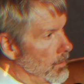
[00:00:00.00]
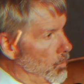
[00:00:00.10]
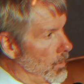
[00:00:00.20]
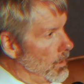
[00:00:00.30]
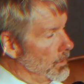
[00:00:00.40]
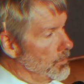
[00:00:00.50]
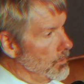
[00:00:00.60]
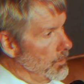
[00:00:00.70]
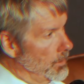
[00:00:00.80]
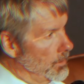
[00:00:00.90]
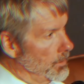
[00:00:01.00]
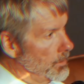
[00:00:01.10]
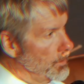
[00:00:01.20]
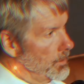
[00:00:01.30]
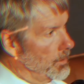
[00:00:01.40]
Wall
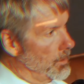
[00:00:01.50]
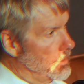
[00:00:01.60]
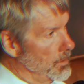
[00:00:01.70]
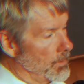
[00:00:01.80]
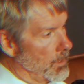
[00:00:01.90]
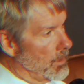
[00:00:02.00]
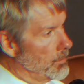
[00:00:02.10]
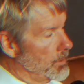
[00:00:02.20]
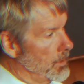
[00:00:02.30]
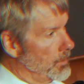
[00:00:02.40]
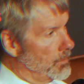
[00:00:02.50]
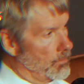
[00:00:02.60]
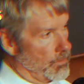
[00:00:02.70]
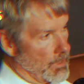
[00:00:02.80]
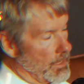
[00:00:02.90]
Streeters, you know, you've got representatives
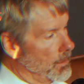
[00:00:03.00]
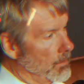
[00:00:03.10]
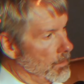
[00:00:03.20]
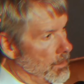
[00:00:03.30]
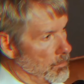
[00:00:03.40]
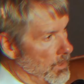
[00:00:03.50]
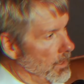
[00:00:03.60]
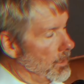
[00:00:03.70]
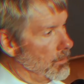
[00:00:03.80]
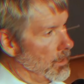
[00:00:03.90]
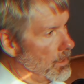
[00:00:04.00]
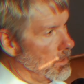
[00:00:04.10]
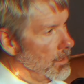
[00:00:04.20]
from Fidelity and BlackRock